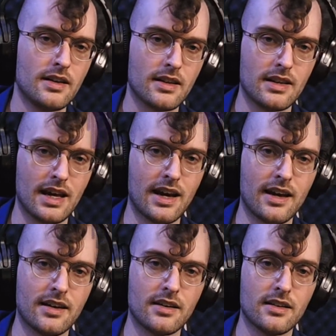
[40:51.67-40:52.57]

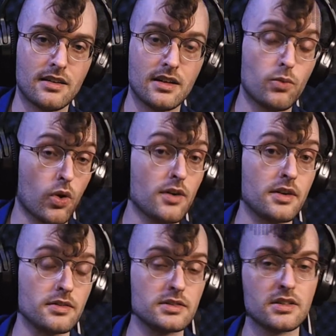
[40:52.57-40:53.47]
than the
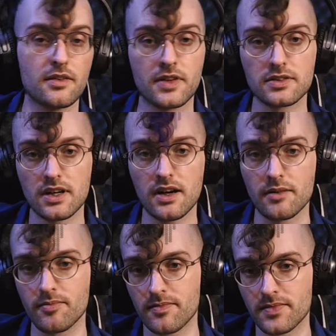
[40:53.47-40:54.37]
workers of their time.
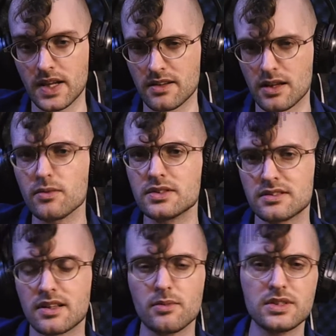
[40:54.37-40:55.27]
Now, there
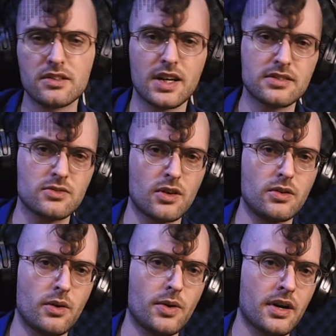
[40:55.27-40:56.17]
was class struggle
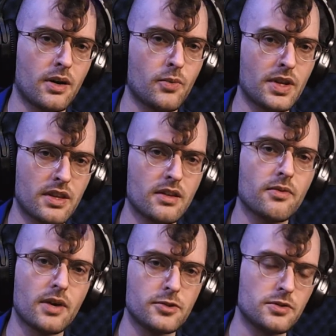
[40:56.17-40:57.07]
going on within the
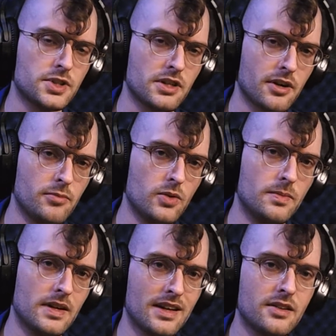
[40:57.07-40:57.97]
revolutionary
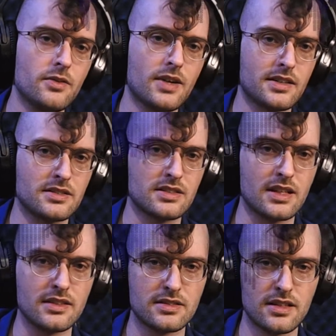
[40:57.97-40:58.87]
movement in the United
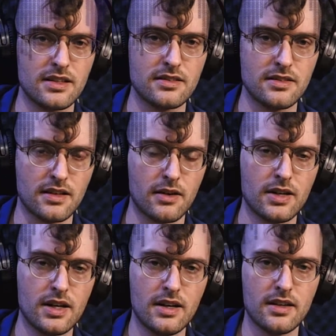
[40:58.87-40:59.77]
States
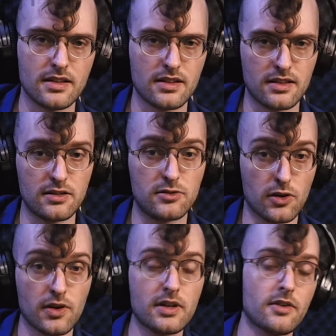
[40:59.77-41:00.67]

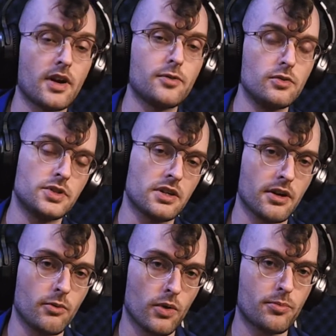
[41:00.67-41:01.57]
during the
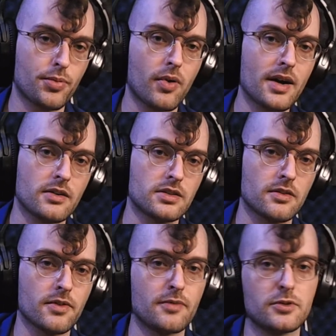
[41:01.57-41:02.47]
Revolutionary War and prior to
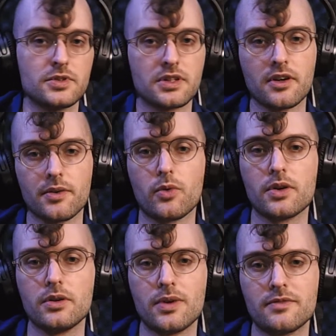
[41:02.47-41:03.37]
the Revolutionary War.
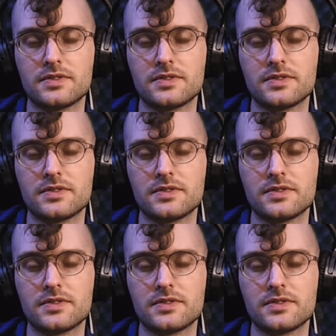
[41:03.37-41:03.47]
You have